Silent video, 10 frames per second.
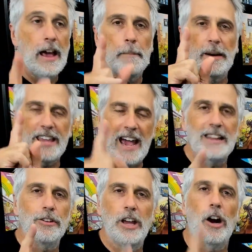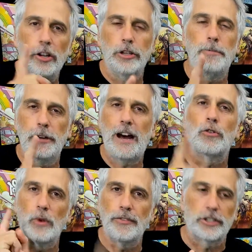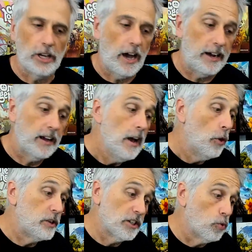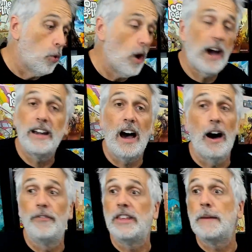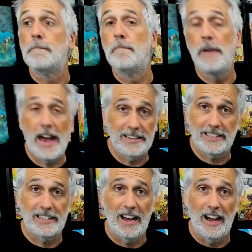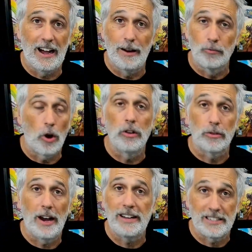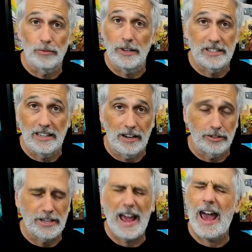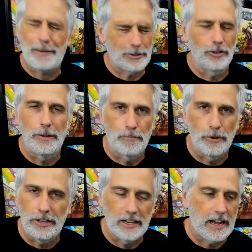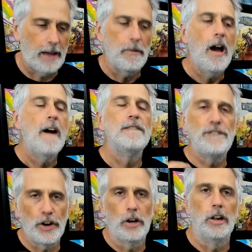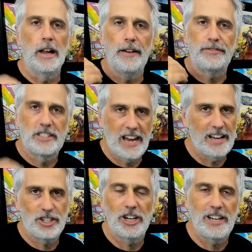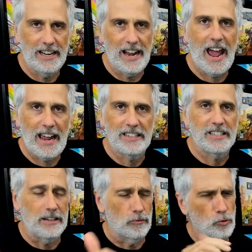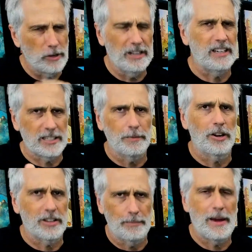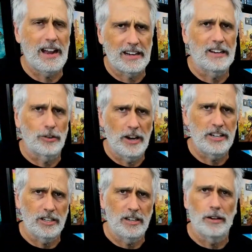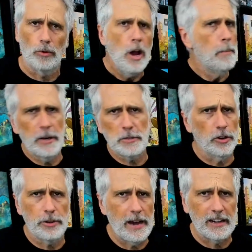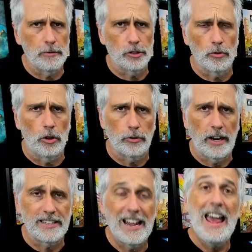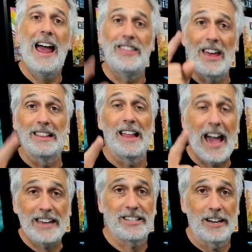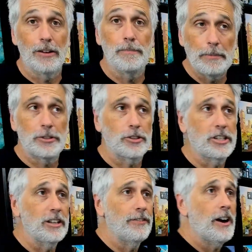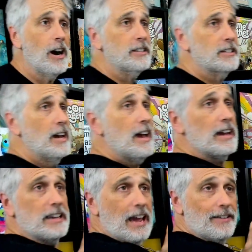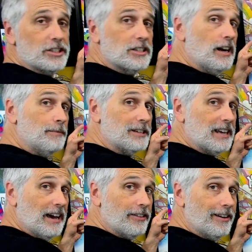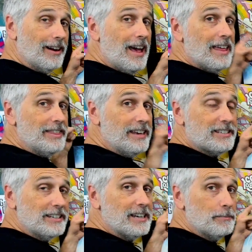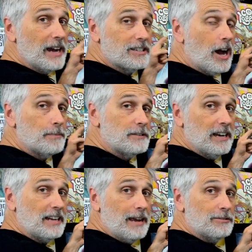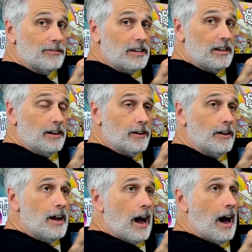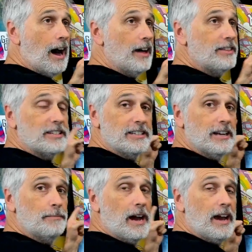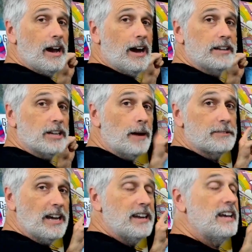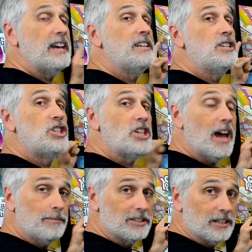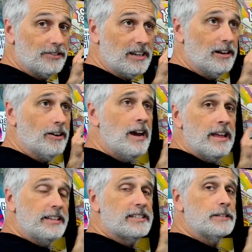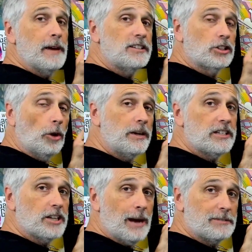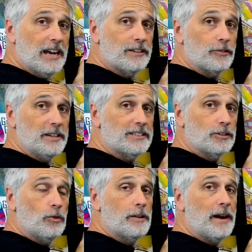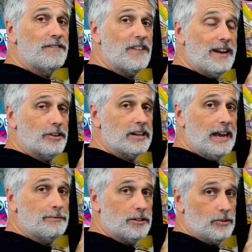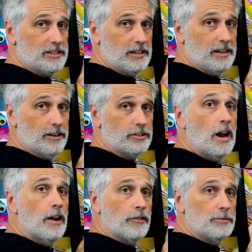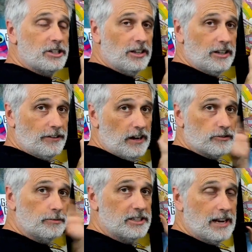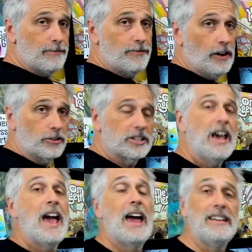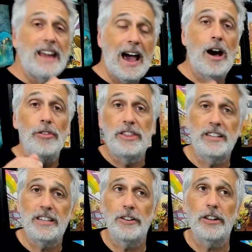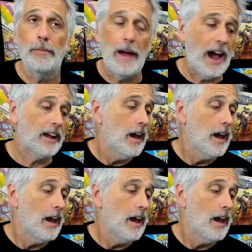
But that year, they also put out Riverside, which is one of the best um, roll and writes in recent years. Absolutely brilliant game. Full of tension and angst and really smart thematic integration, and much more thematic than most roll and writes. And then last year, publisher Chili Fox gave us Come Together. This is in my top ten games of the year. Uh, this is in my uh, top ten hidden gems of the year. This has made so many top tens for me. This is one of my favorite games in recent years from Chili Fox, from the same folks. And now this year they're back